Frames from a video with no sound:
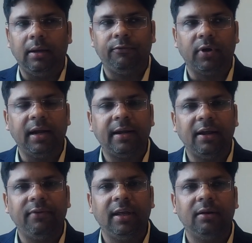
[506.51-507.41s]
for a
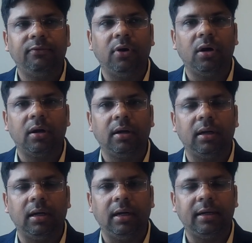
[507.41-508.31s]
traveler
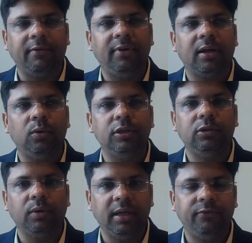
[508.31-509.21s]
who is
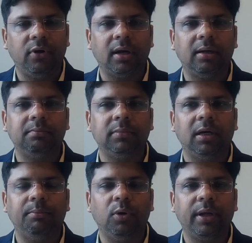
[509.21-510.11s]
looking for
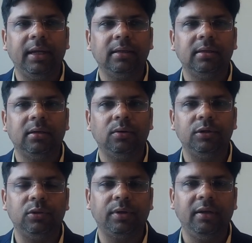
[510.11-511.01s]
a booking, who
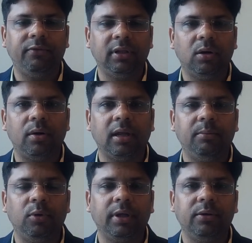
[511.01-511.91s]
is looking for the hotel
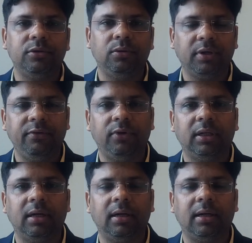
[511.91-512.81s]
booking, who is looking for
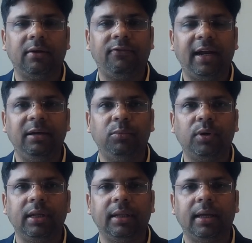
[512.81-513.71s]
the flight
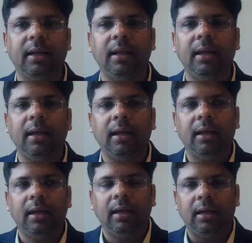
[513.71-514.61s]
booking there,
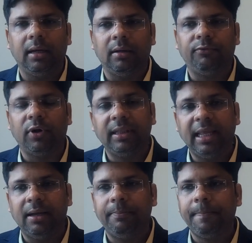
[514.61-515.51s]
for
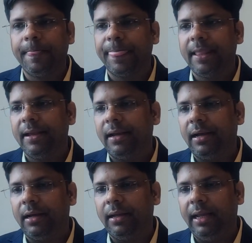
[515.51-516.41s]
them
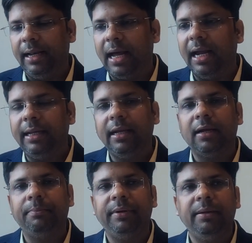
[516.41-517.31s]
an IT
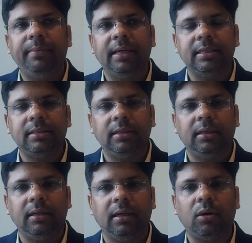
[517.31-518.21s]
company based
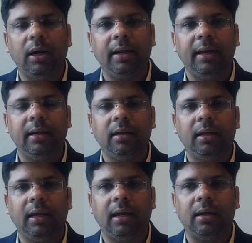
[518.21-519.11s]
content,
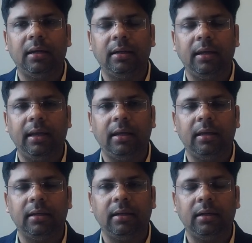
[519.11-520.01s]

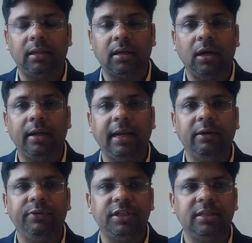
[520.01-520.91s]
the
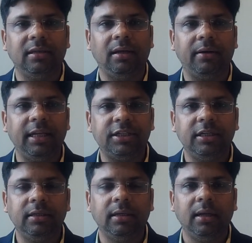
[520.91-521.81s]
content which is rich
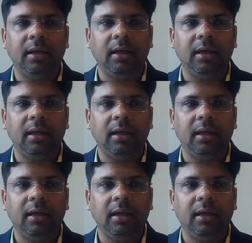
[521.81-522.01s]
in